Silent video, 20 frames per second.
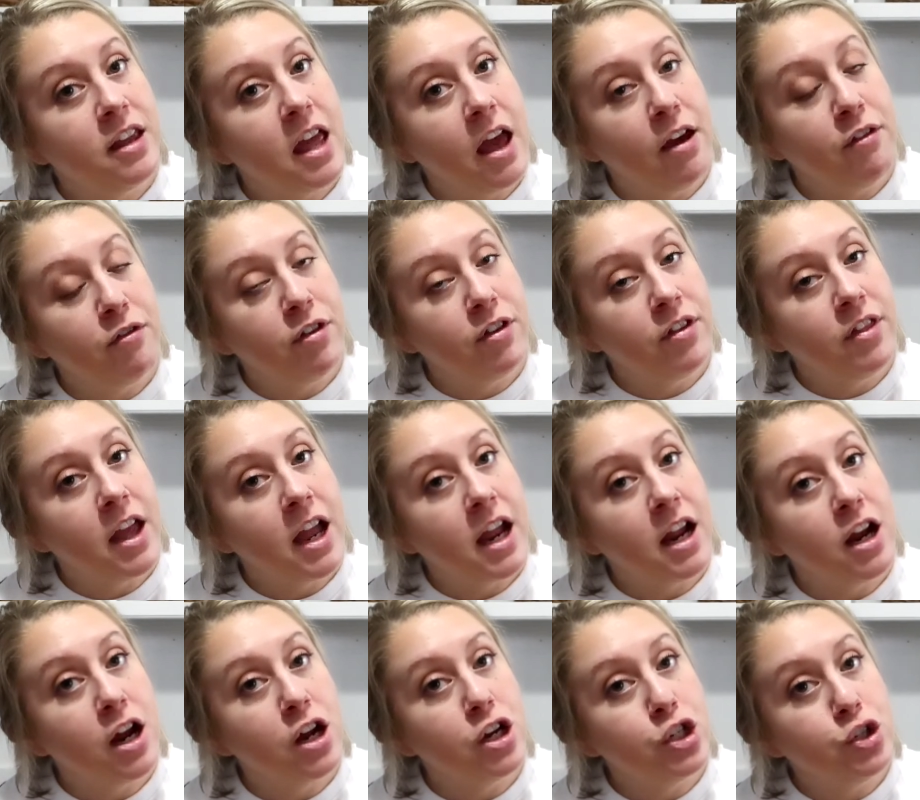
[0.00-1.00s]

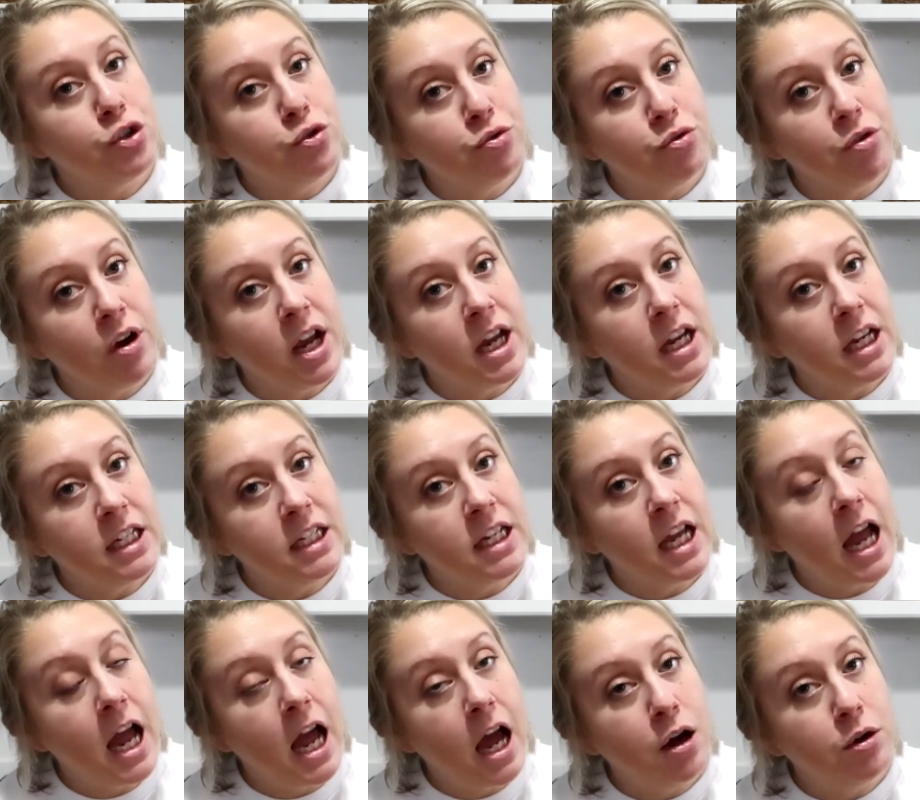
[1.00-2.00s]
everything drain
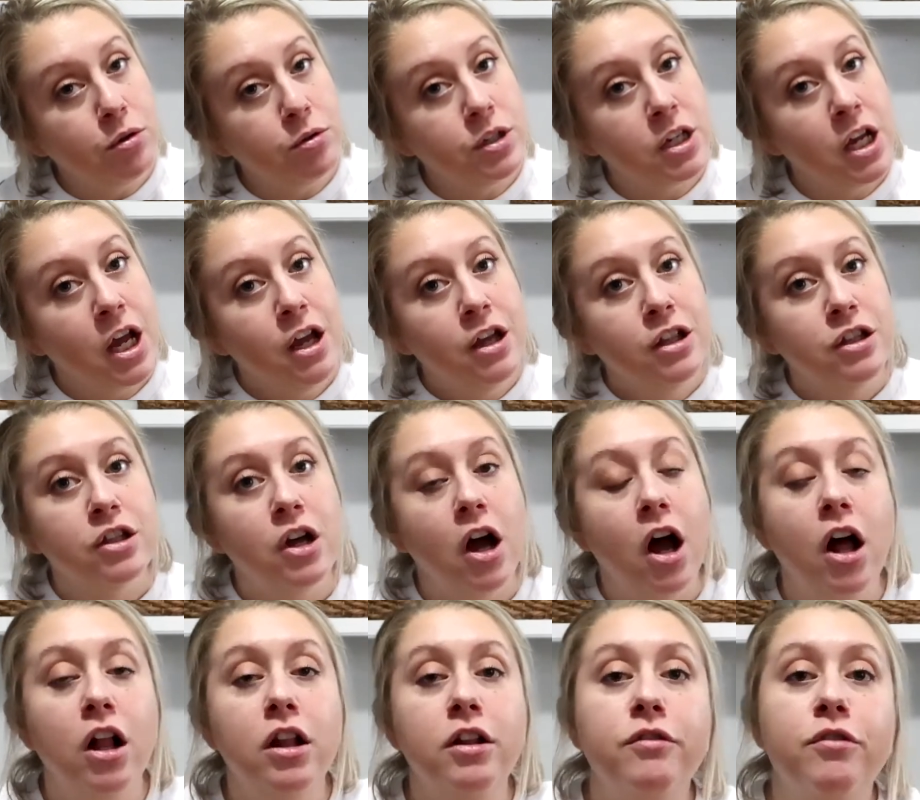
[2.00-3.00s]
out. The
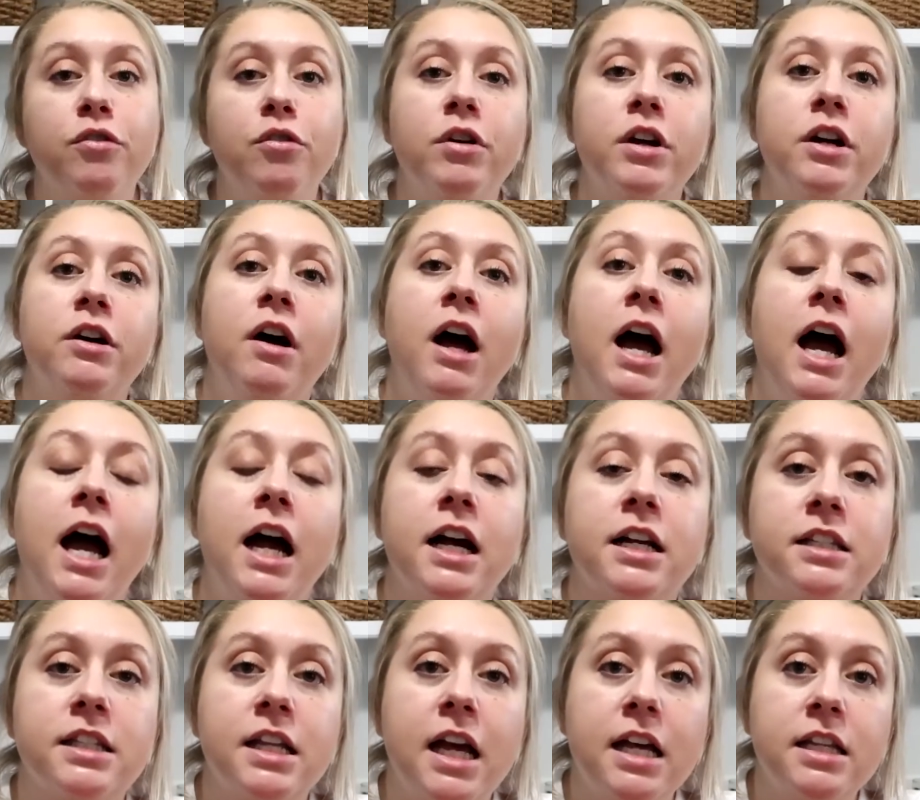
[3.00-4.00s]
olive oil
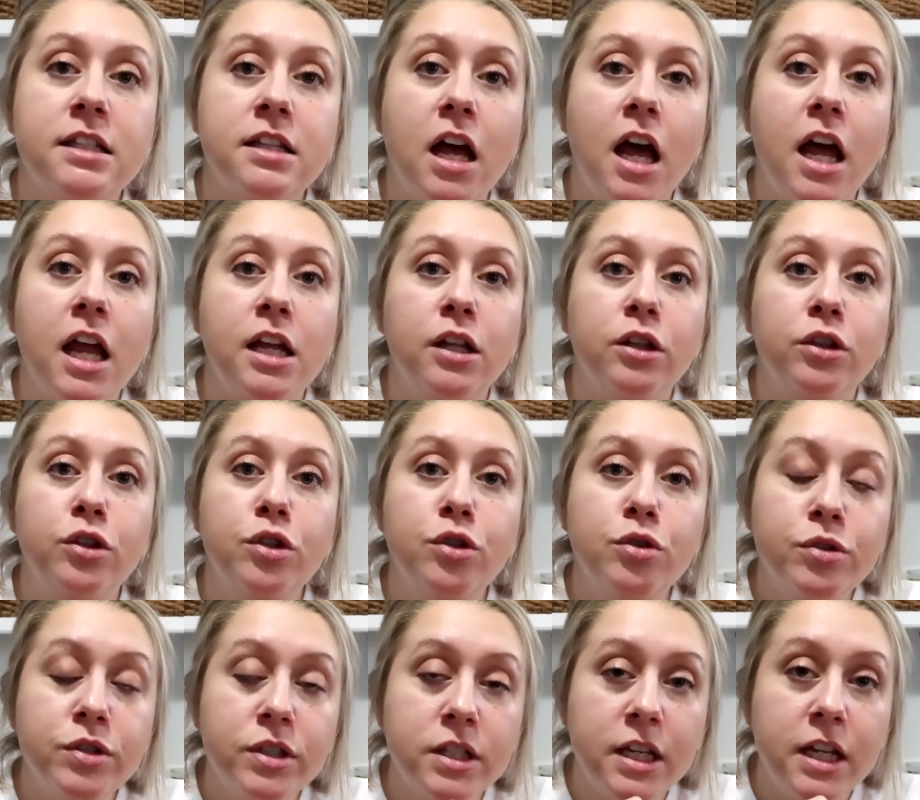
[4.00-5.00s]
acts as a
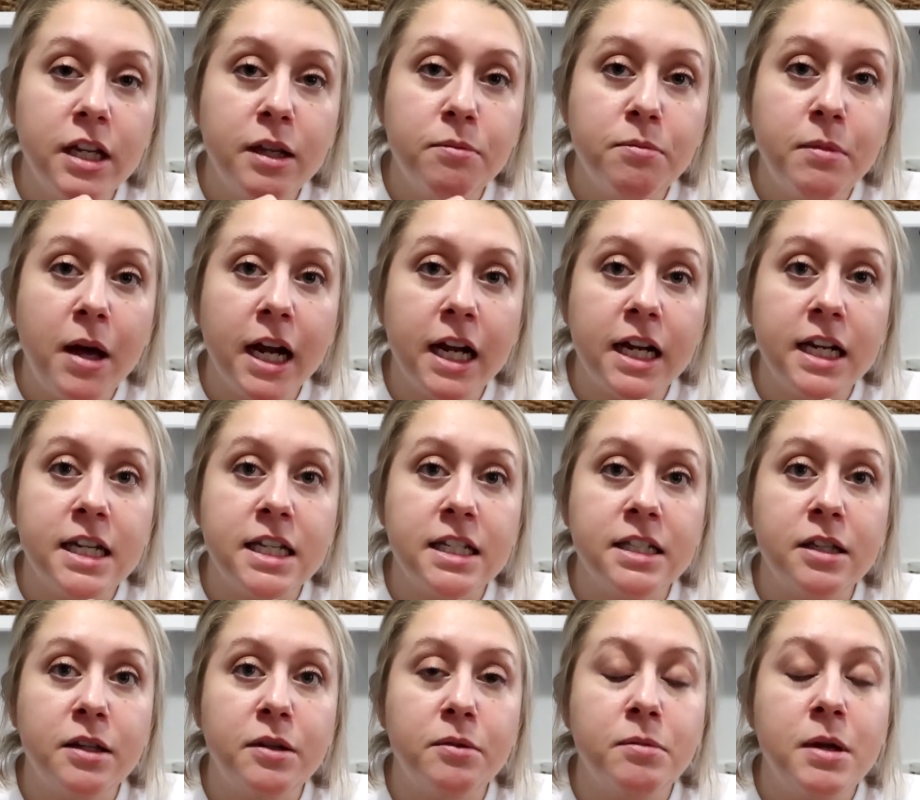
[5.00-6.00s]
loosening
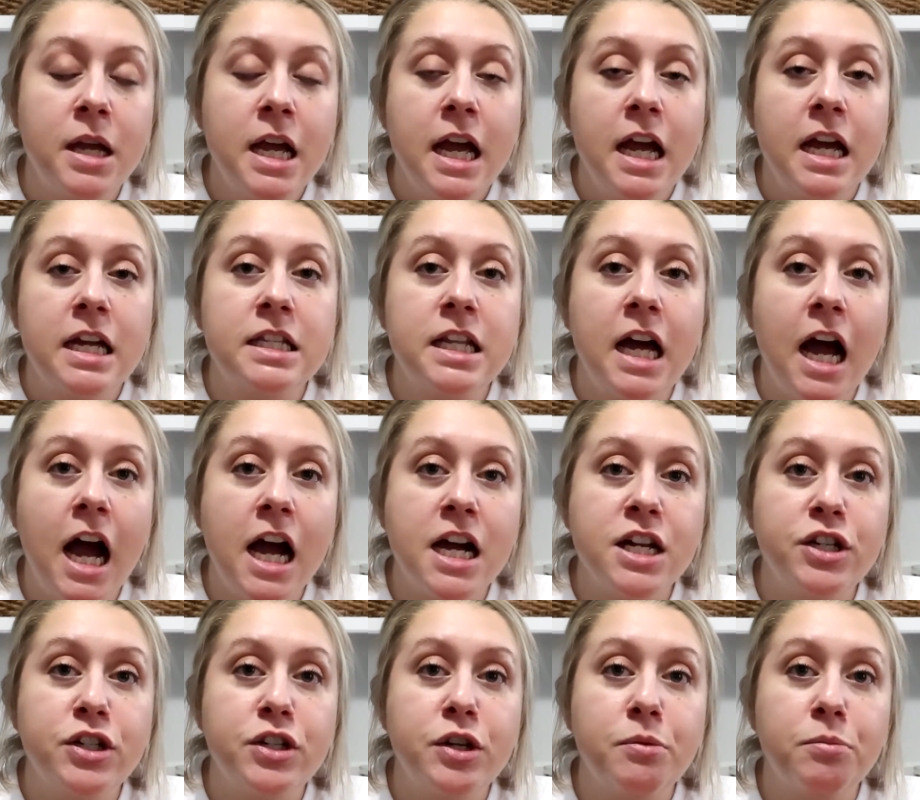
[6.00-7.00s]
mechanism, and the
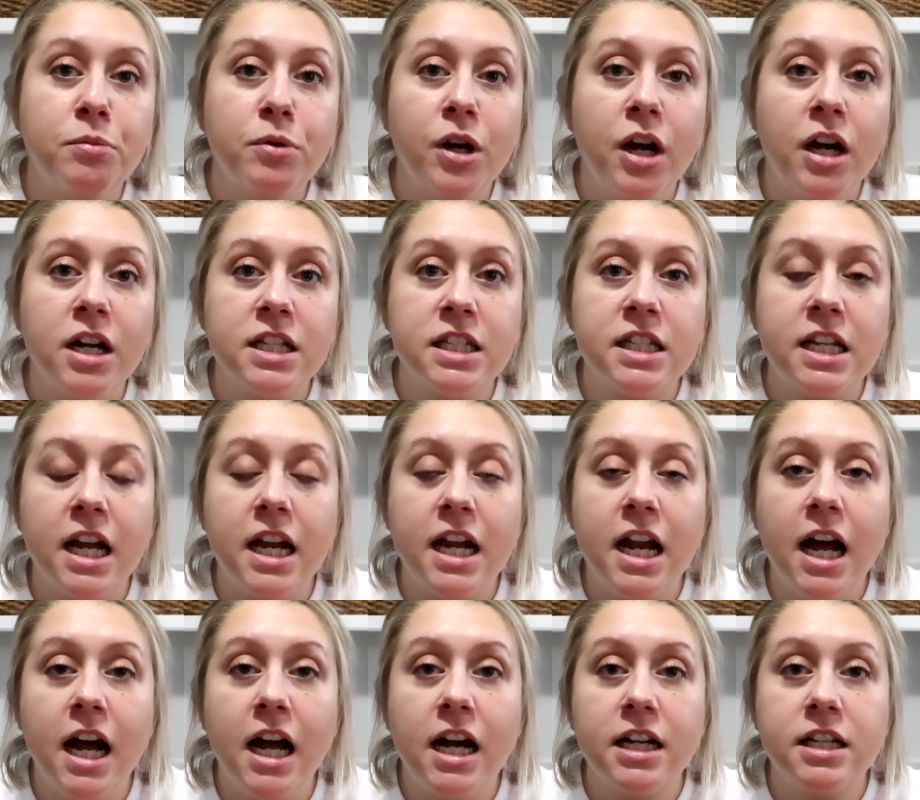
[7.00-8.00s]
hydrogen peroxide
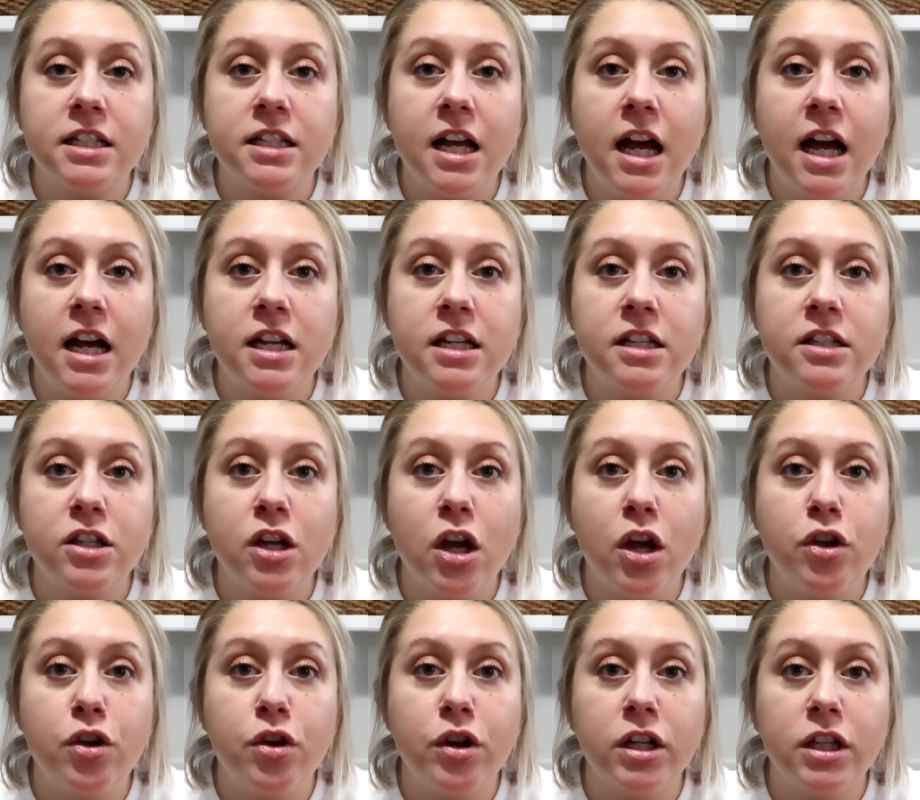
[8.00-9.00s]
acts as
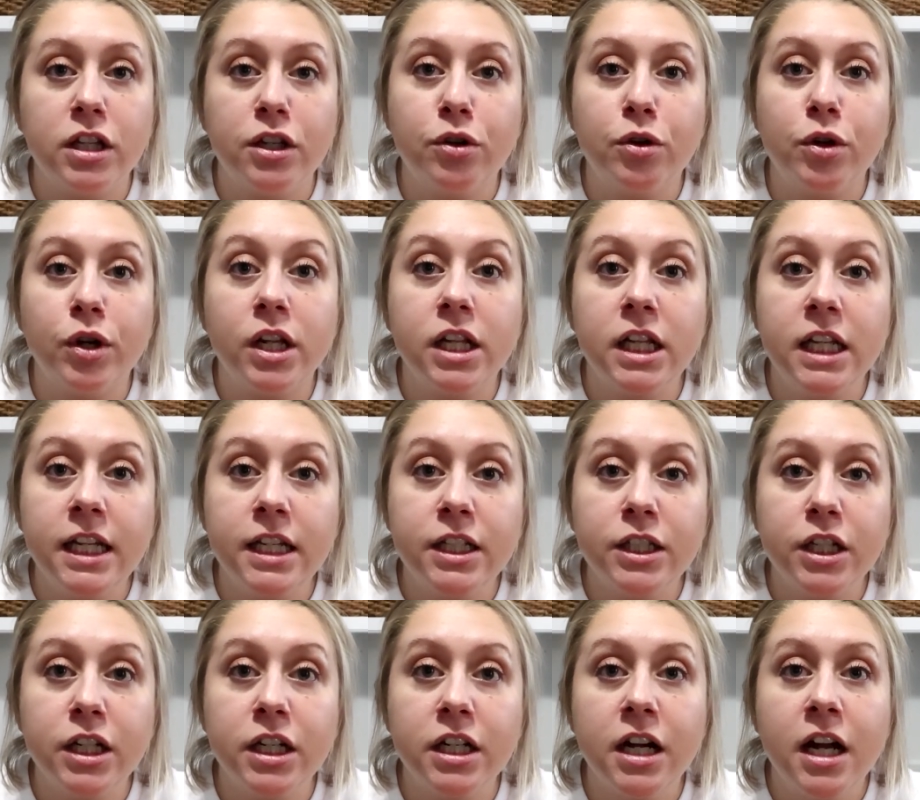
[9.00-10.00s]
your little
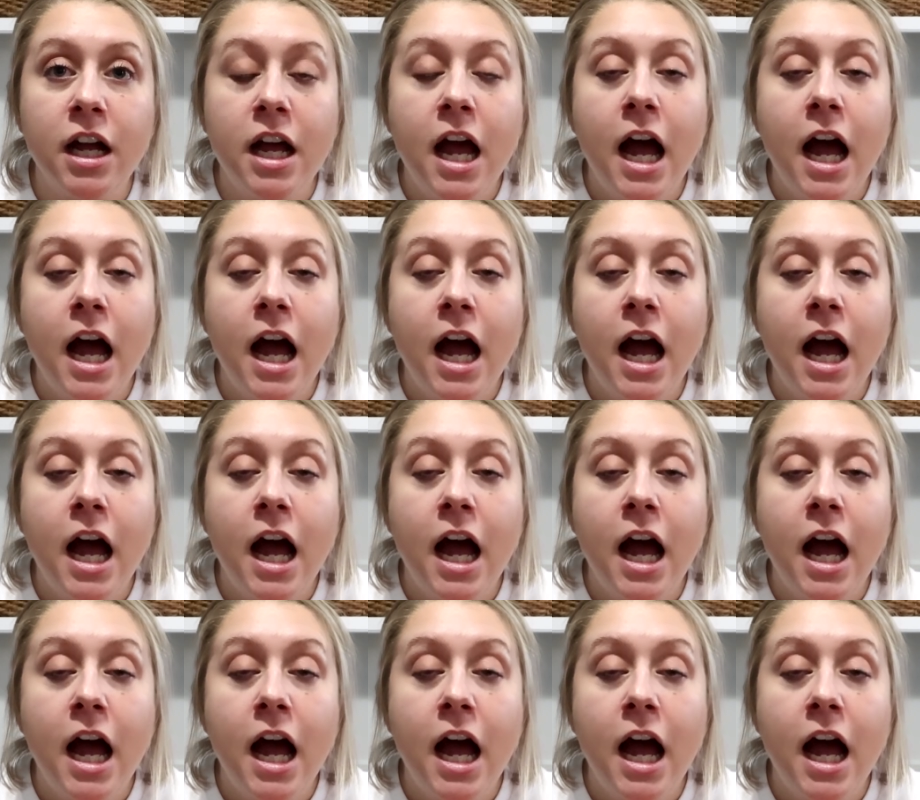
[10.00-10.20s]
cleaner.